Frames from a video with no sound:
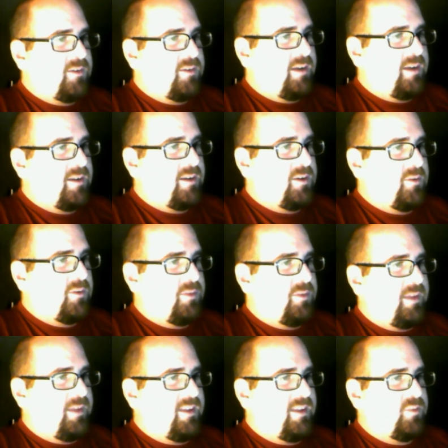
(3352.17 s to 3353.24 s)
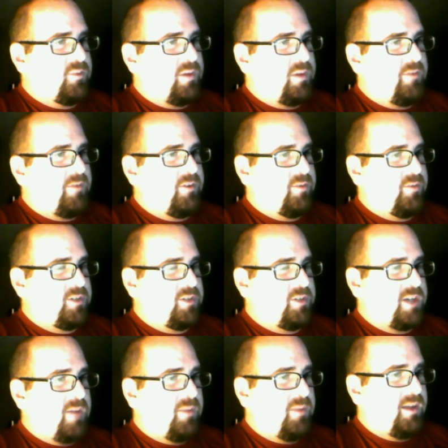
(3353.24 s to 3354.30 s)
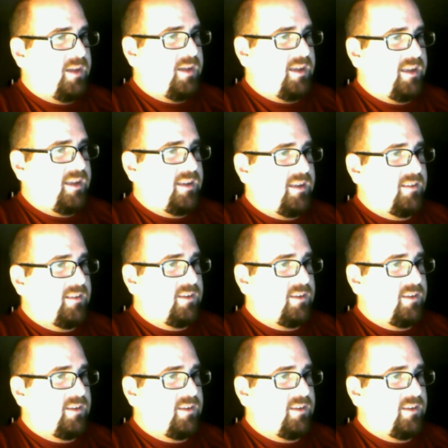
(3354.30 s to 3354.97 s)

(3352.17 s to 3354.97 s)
I don't think his preference for chop blocking is